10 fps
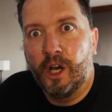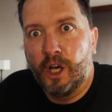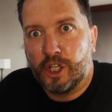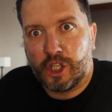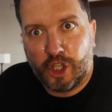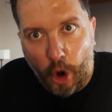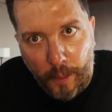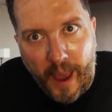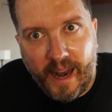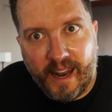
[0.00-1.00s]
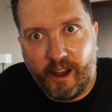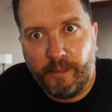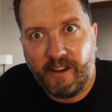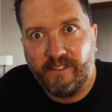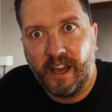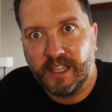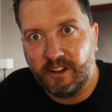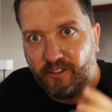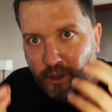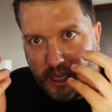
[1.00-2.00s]
so badly on my face.
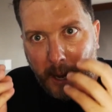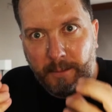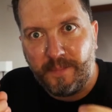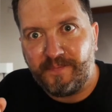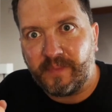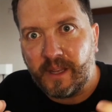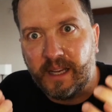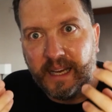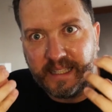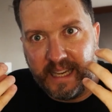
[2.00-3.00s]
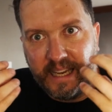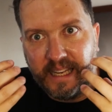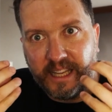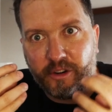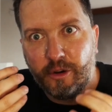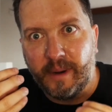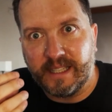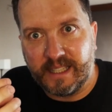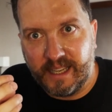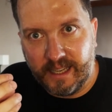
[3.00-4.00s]
It feels like it's eating through my
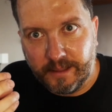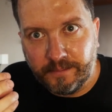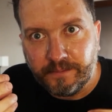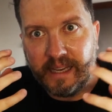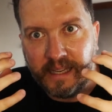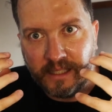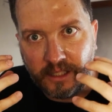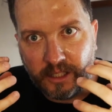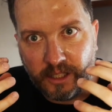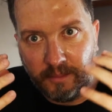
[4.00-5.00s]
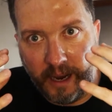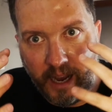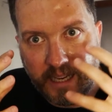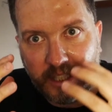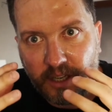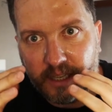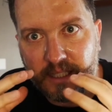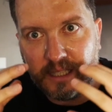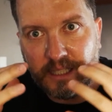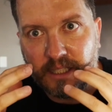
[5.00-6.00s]
skin, into my eye
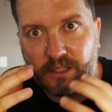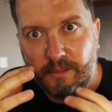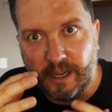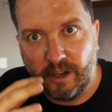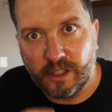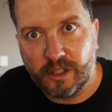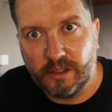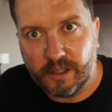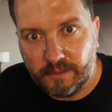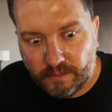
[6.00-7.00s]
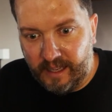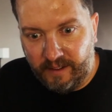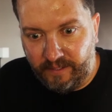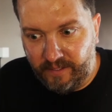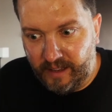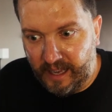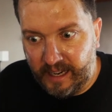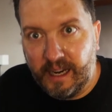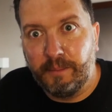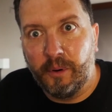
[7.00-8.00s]
sockets and into my nostrils. If at
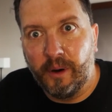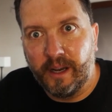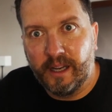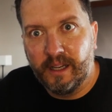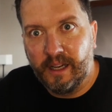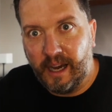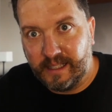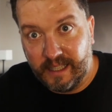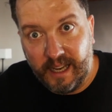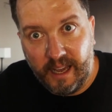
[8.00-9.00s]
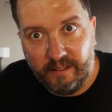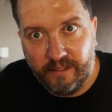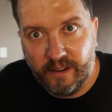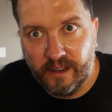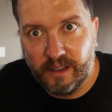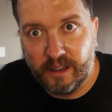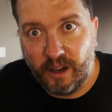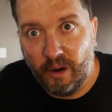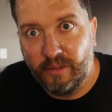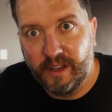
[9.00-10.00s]
any point I did have
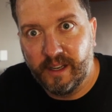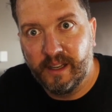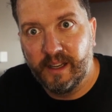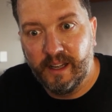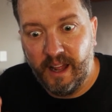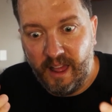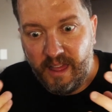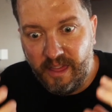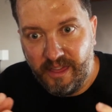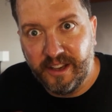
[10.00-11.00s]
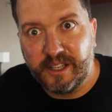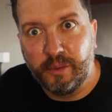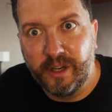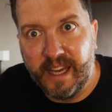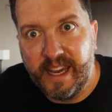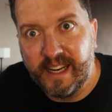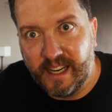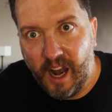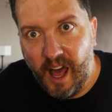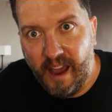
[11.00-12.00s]
COVID, this would eat it
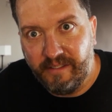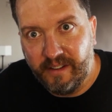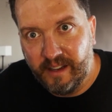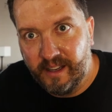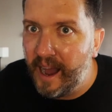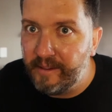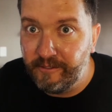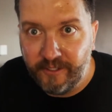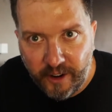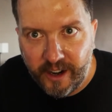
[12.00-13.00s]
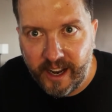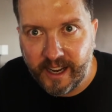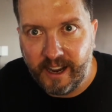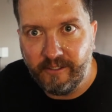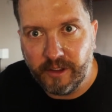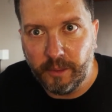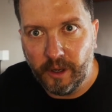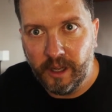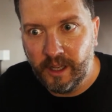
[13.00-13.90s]
alive. I'm very uncomfortable,